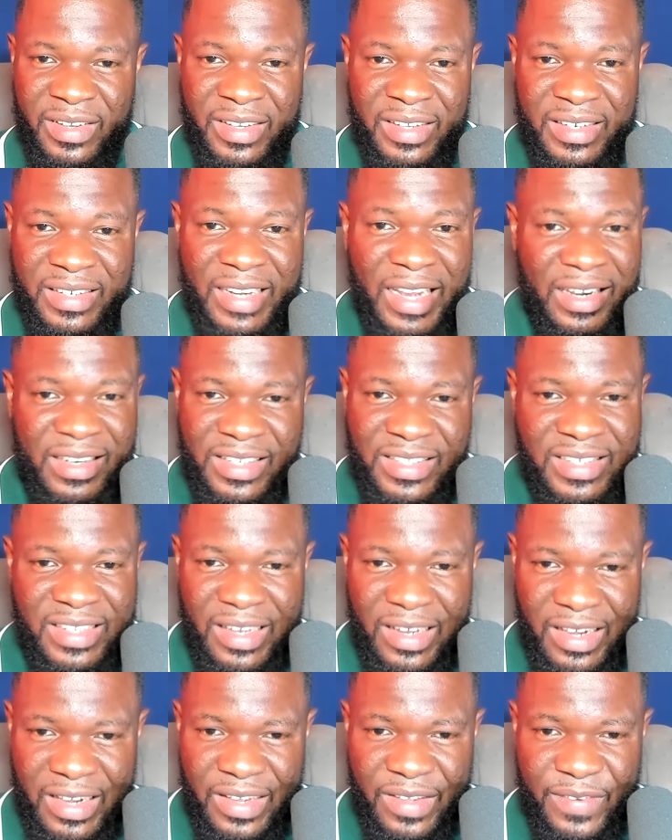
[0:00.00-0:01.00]
That is
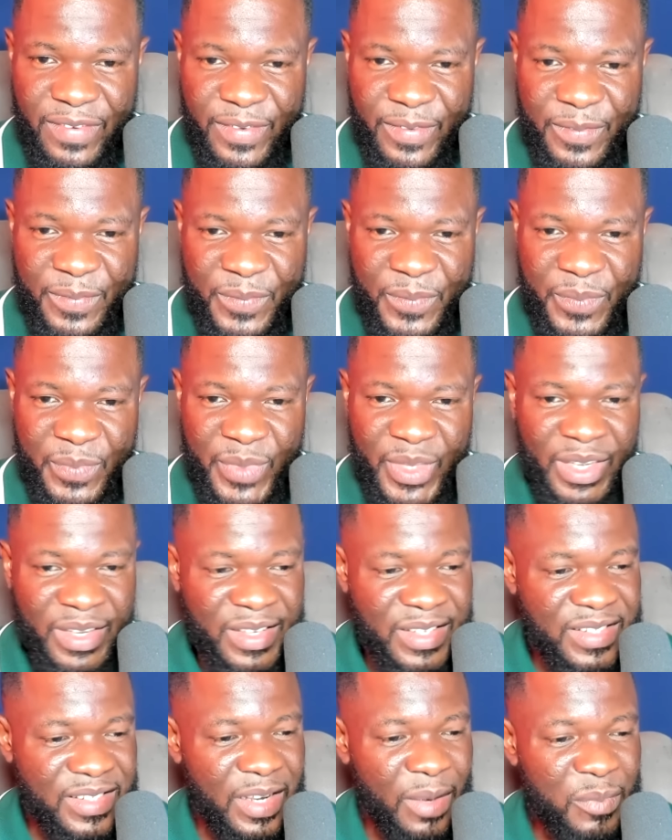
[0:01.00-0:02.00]
life.
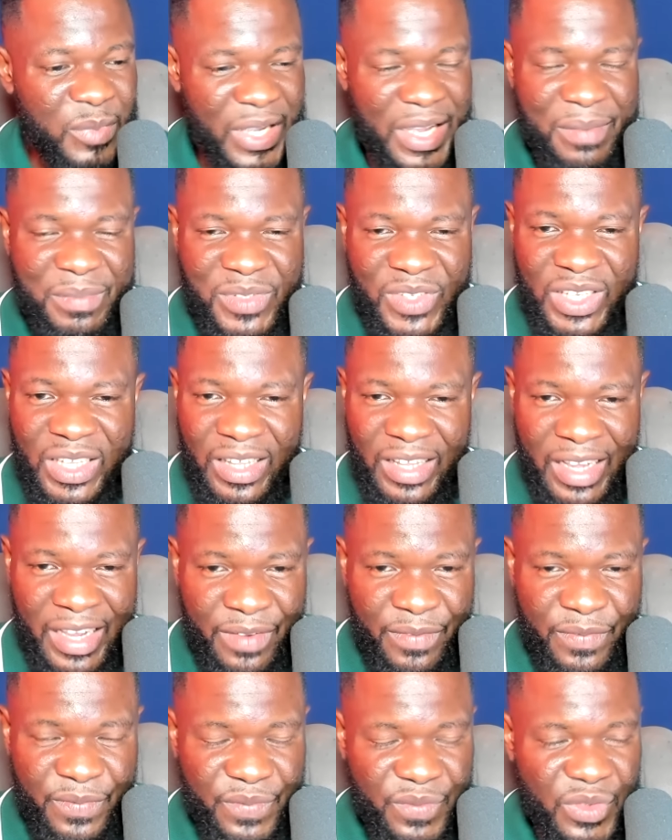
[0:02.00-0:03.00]
Sometimes in
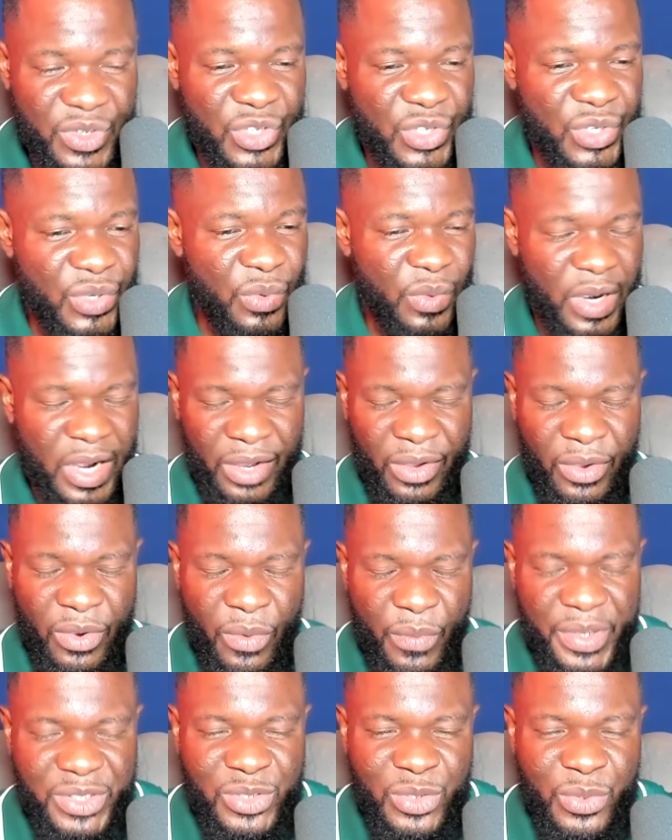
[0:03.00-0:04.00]
life, you are
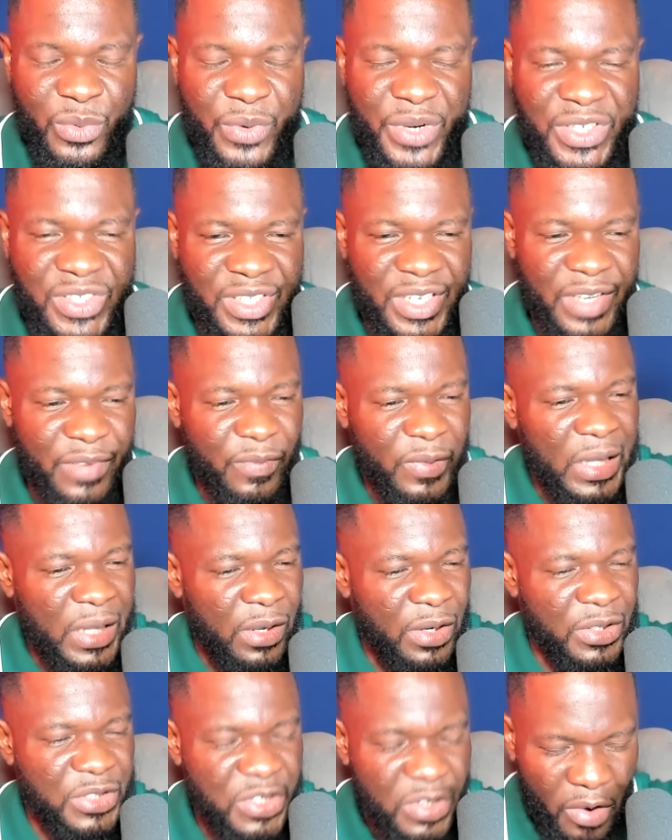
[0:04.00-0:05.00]
going to receive
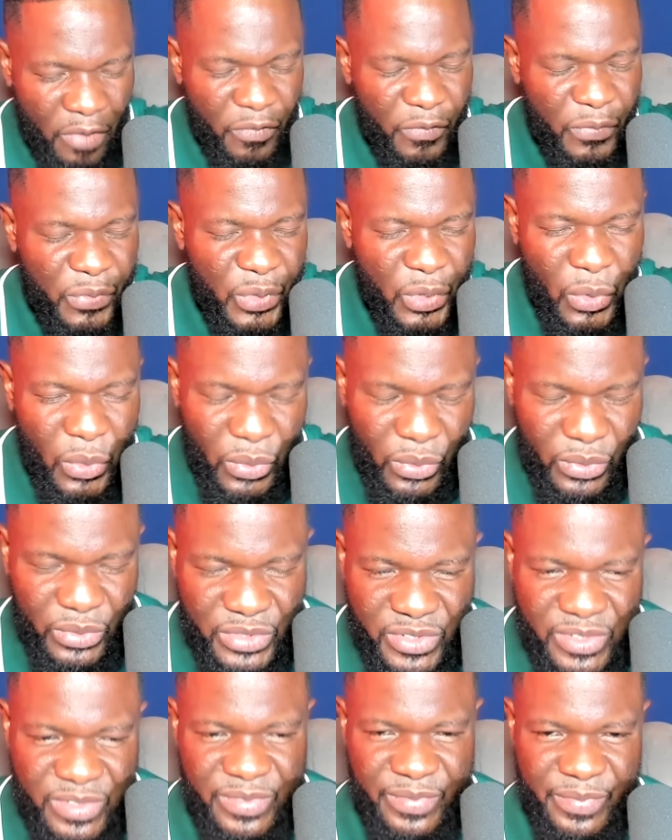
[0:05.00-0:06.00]
lot of
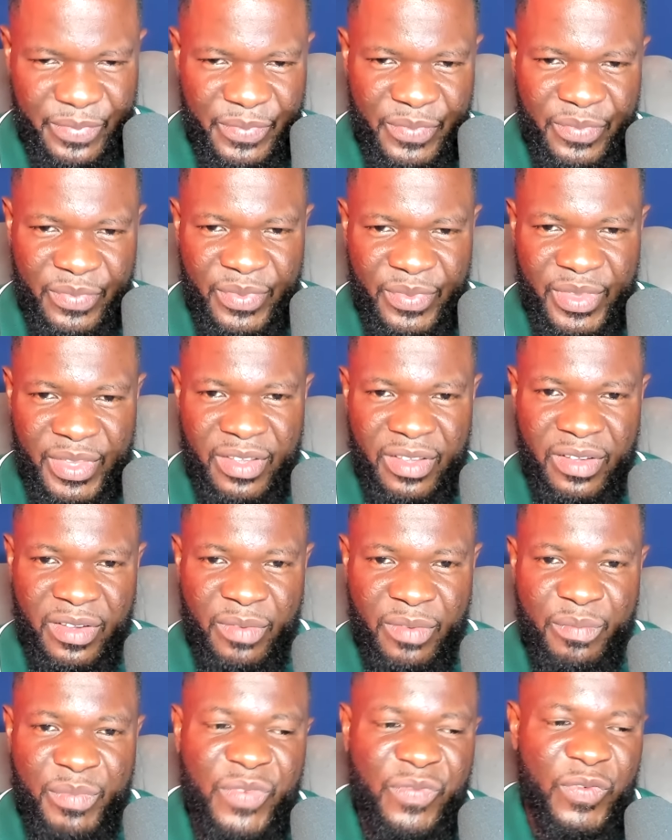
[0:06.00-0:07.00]
no's
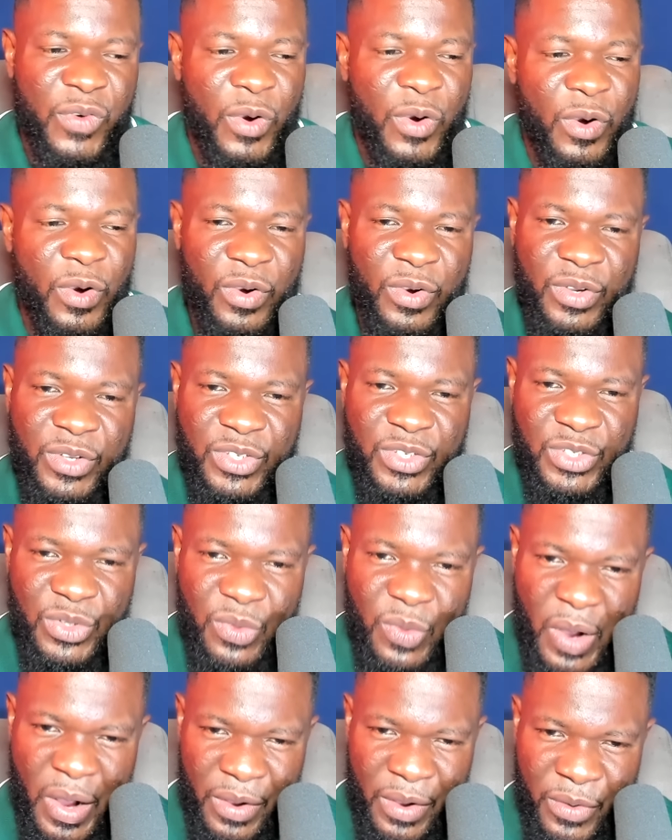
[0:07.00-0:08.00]
before
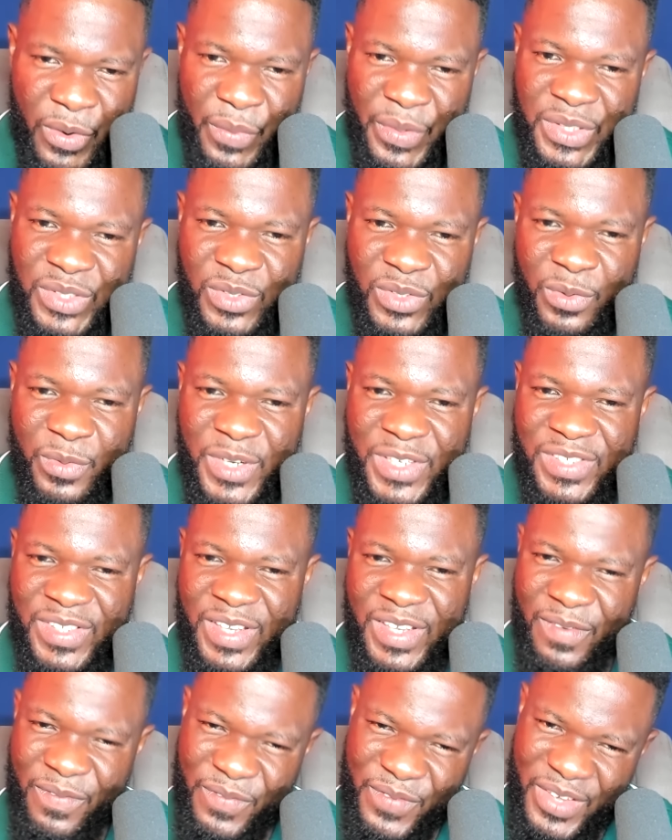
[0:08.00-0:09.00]
you are going to
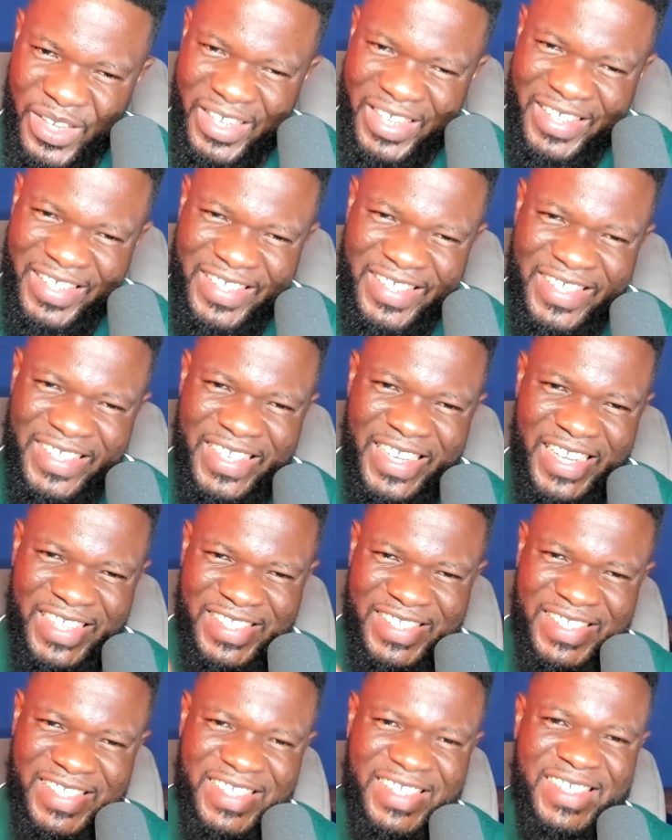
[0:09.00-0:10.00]
receive
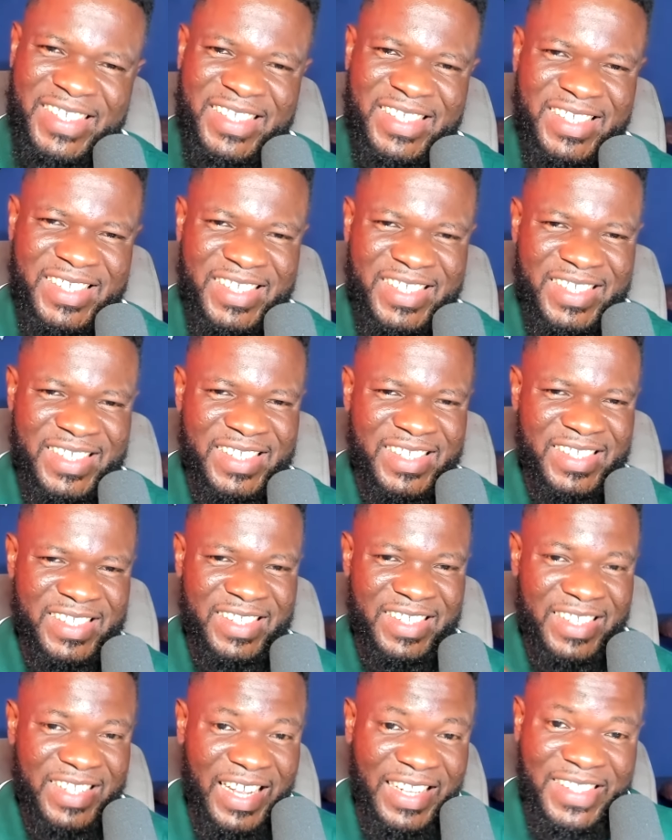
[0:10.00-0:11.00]
yes.
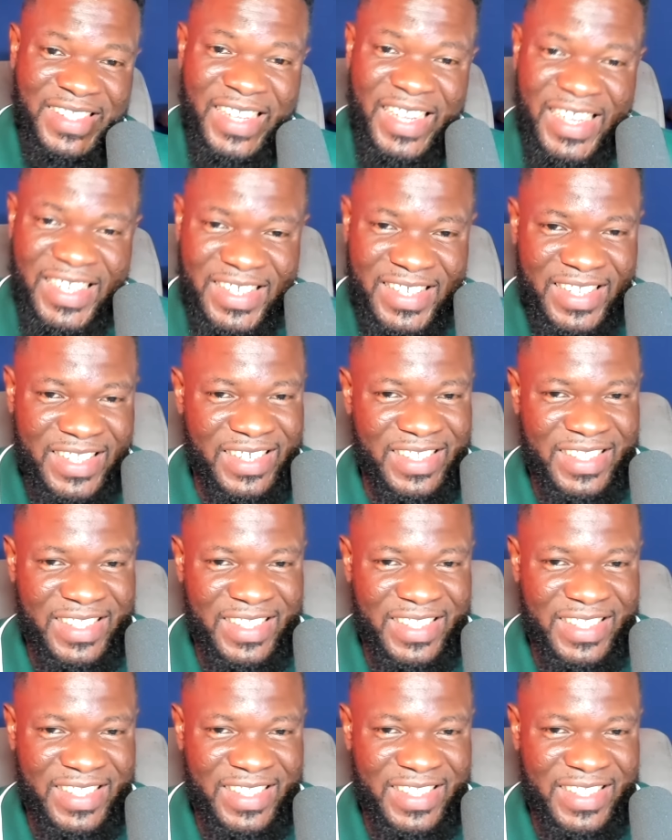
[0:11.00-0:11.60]
That's it.